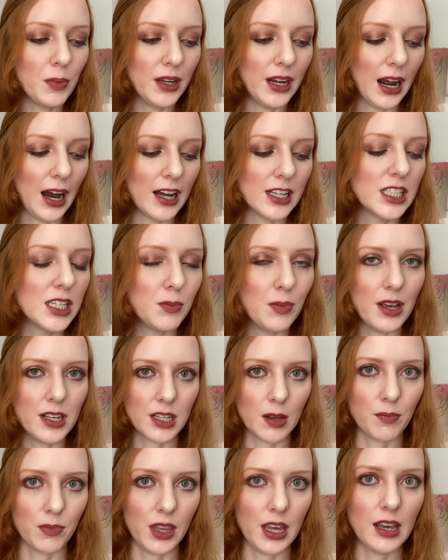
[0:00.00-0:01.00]
It has to be
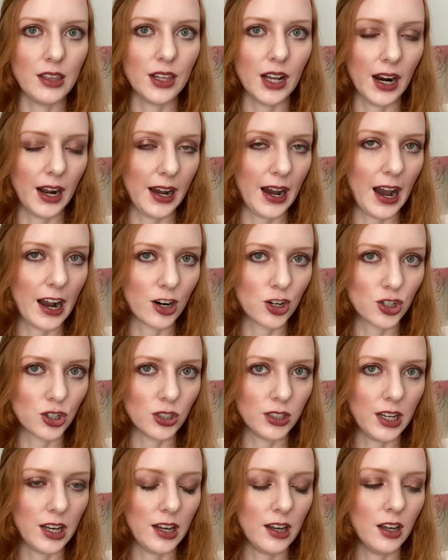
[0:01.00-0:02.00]
something that I
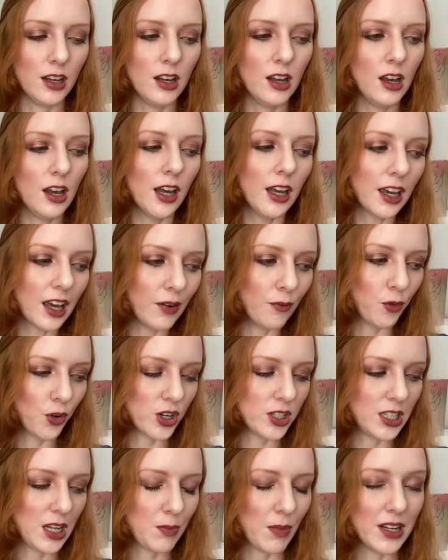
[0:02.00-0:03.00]
actually can
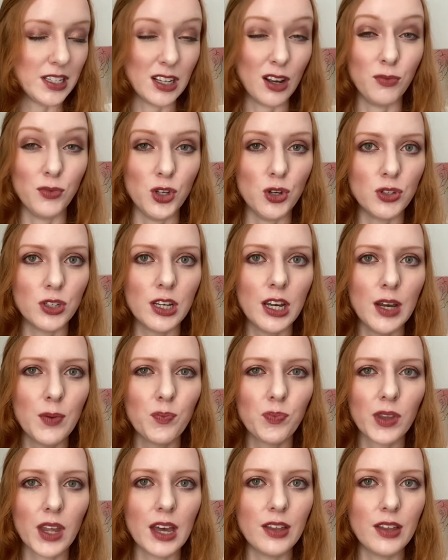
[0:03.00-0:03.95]
foresee myself using.